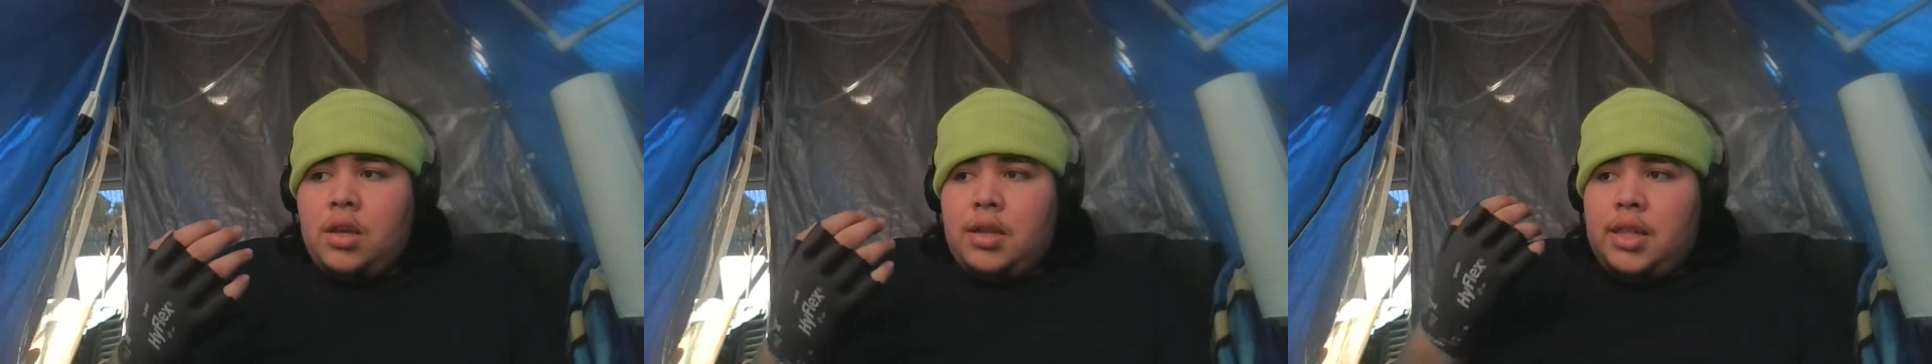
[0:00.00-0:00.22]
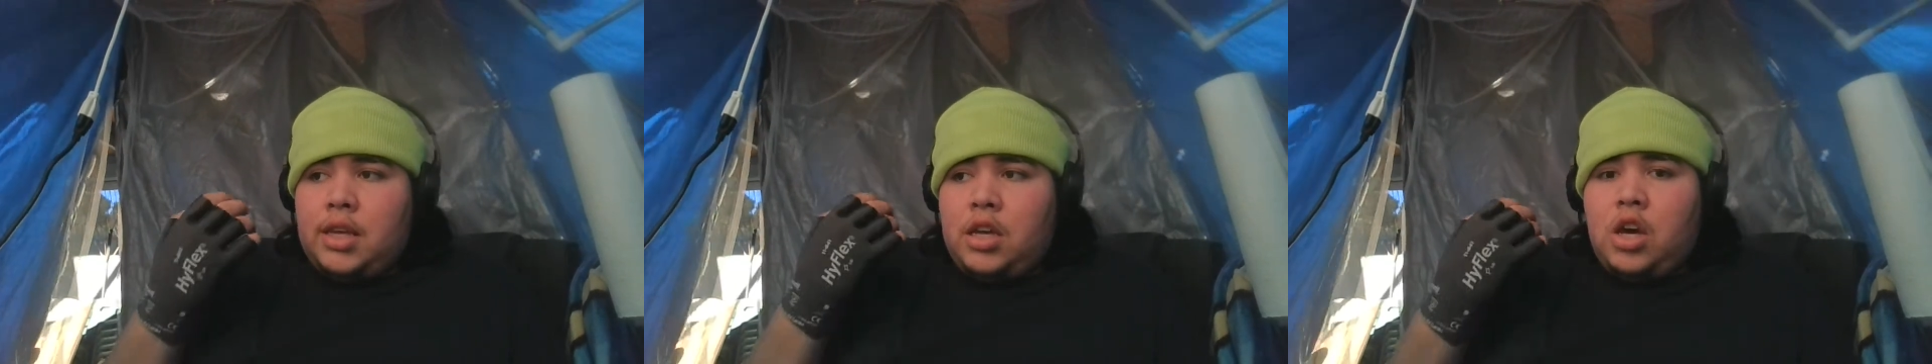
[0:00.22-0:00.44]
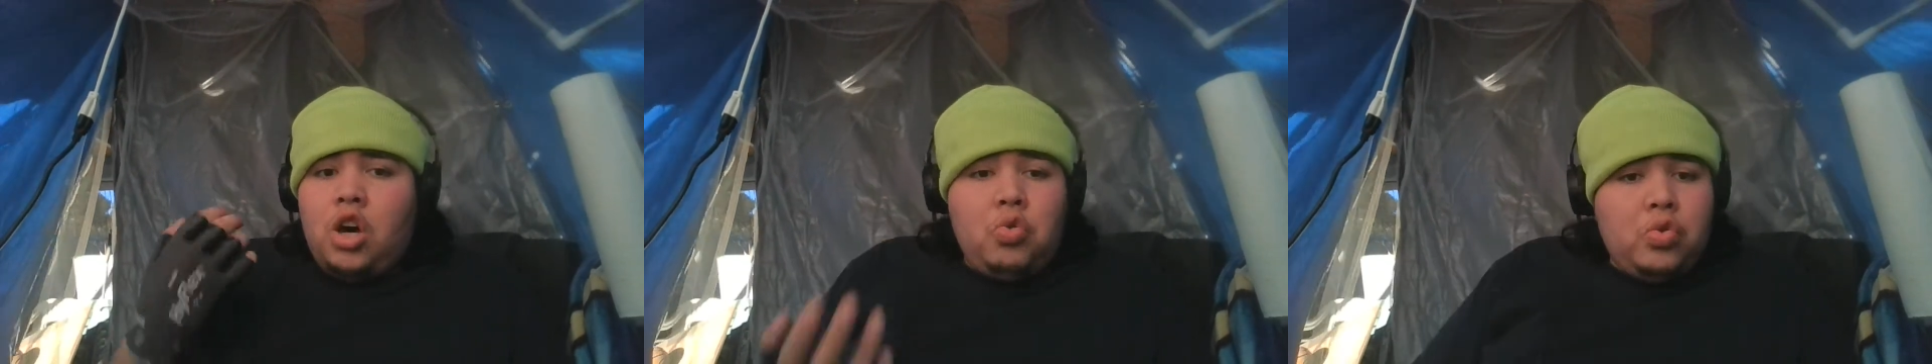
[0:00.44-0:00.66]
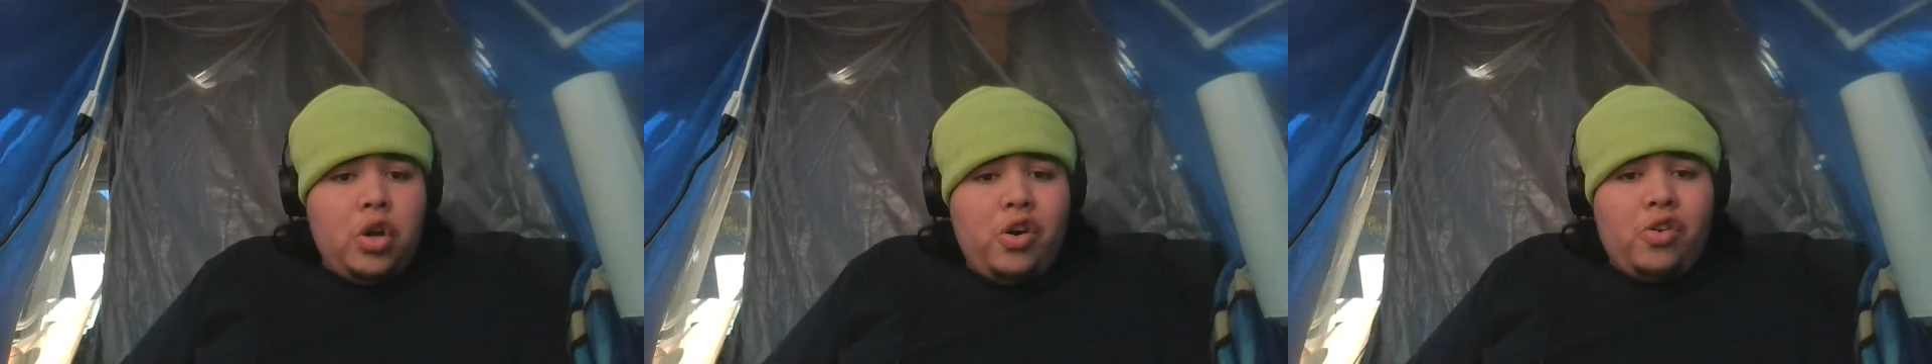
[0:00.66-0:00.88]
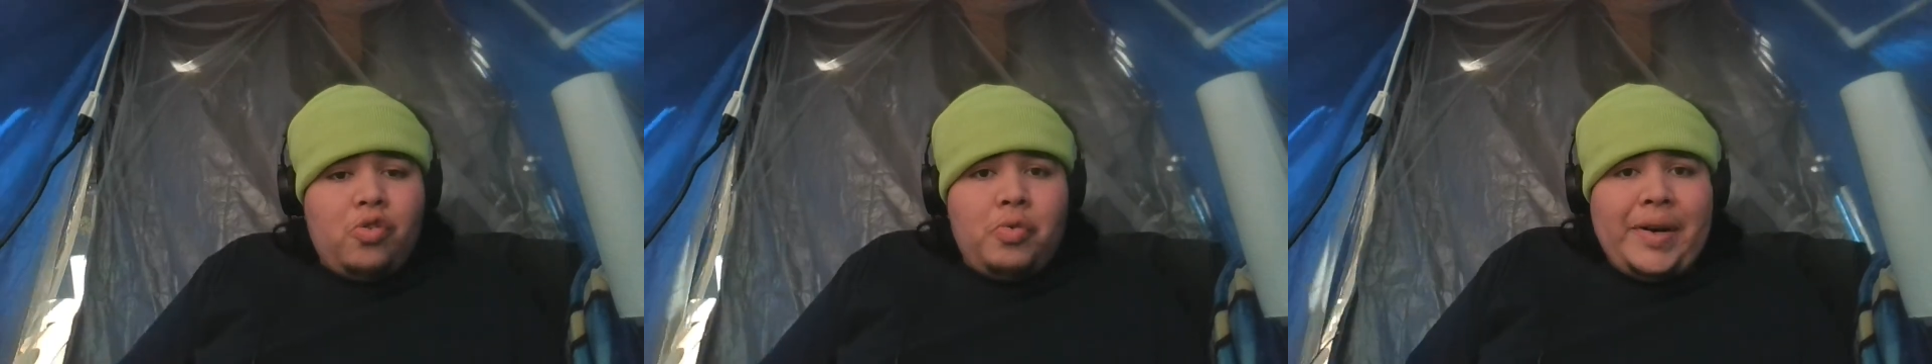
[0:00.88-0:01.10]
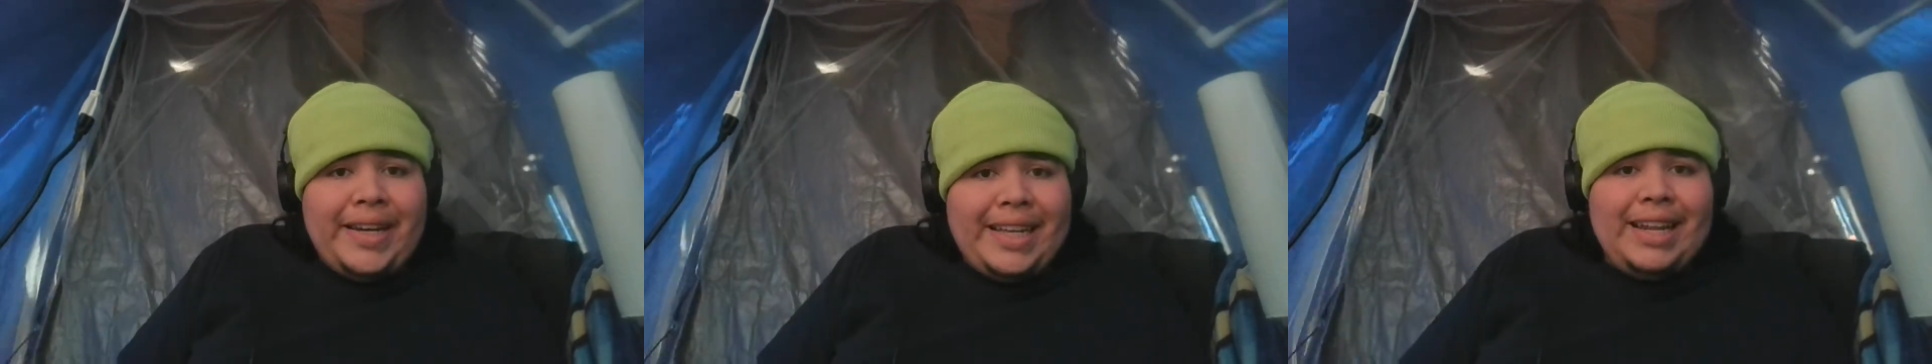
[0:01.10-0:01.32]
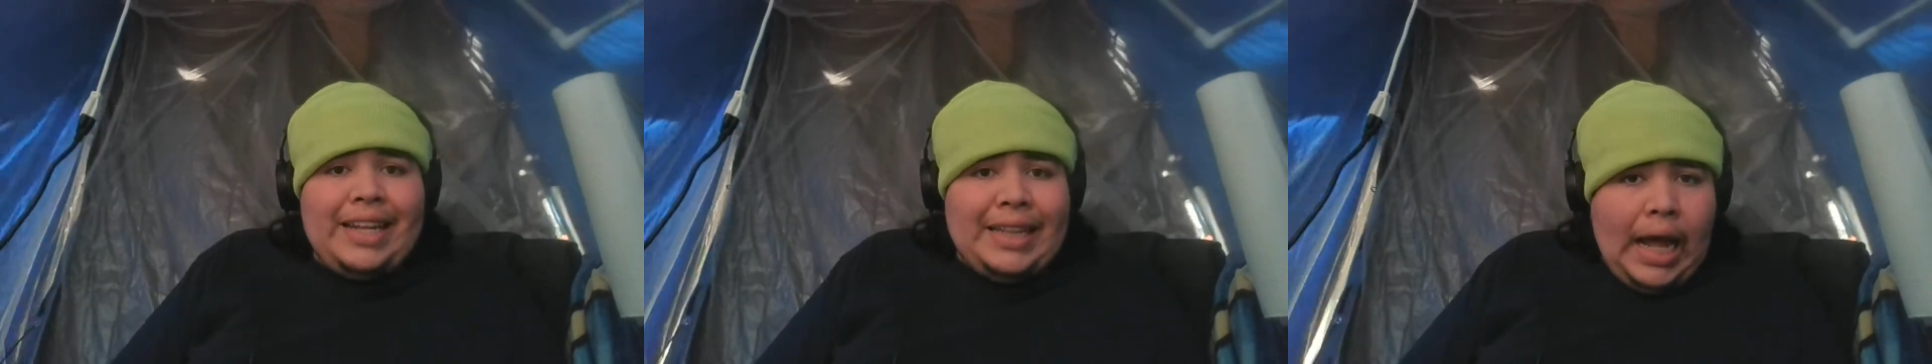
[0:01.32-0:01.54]
and like, oh no, we're
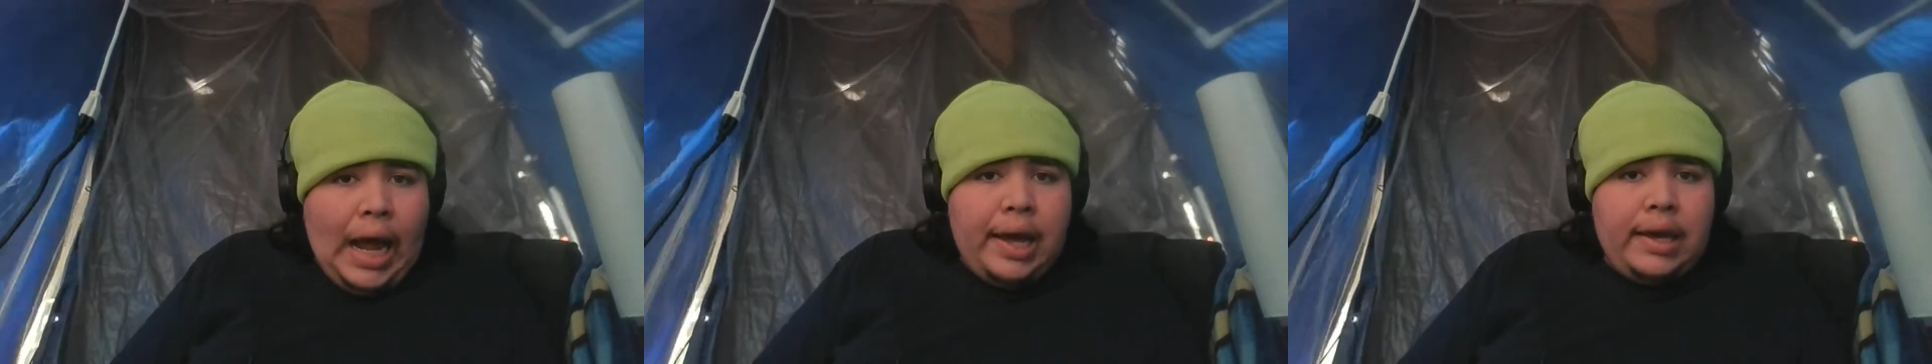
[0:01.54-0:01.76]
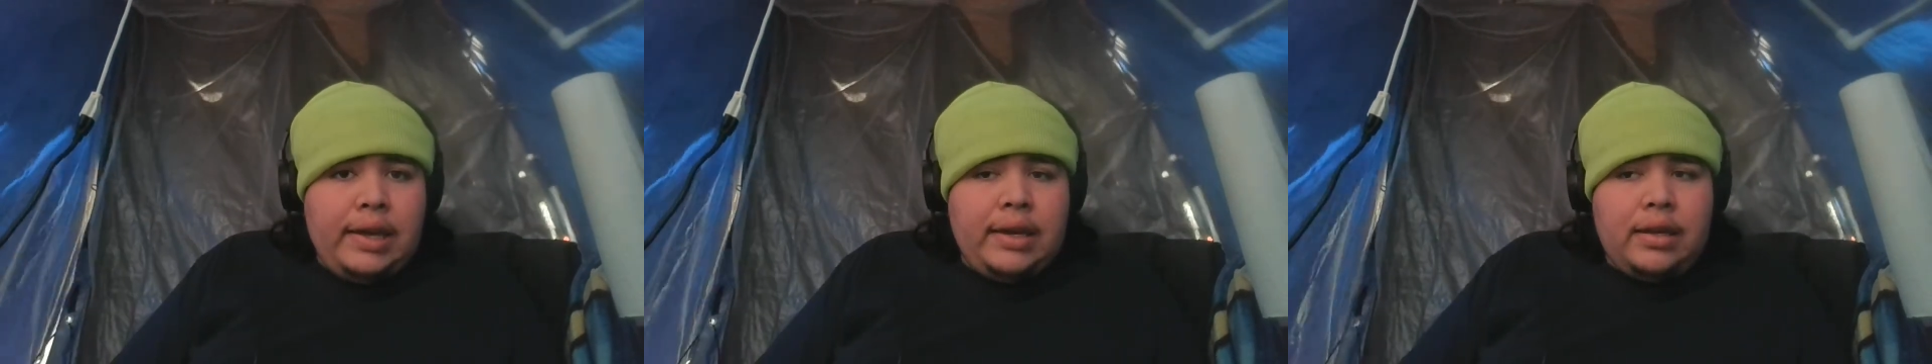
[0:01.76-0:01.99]
gonna die.